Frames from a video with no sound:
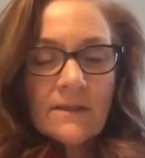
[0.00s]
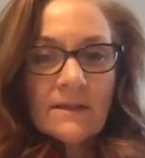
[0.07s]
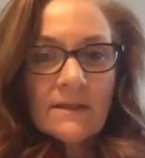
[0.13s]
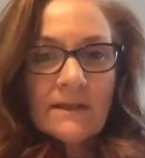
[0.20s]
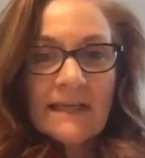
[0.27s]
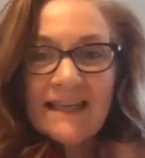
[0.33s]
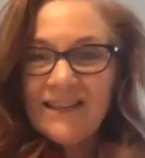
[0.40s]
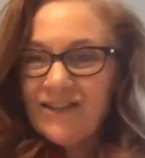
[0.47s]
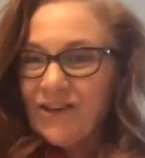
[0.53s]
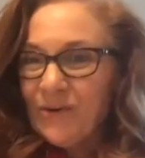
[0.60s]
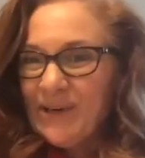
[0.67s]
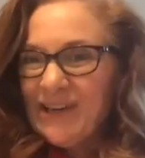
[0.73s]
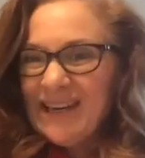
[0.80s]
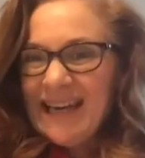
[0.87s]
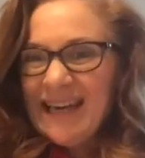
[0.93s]
Now, are we
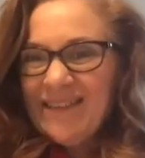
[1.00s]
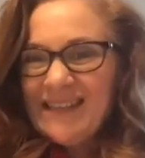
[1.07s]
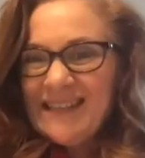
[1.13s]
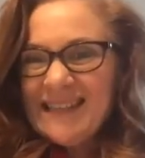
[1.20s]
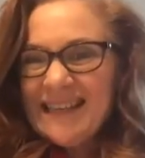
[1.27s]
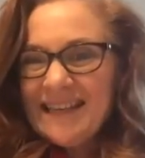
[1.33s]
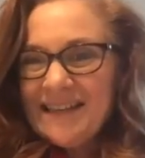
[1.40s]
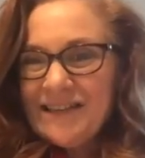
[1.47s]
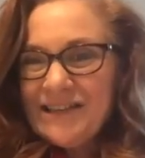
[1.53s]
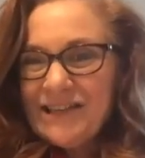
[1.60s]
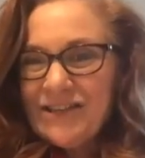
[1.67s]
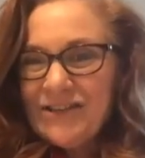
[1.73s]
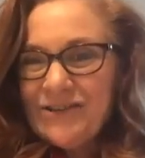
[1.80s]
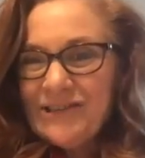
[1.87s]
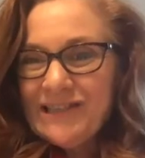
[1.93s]
going to have a set in the
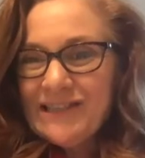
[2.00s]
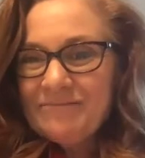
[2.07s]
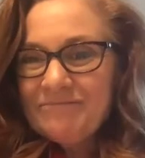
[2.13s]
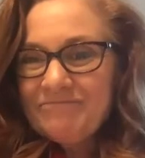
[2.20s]
2s?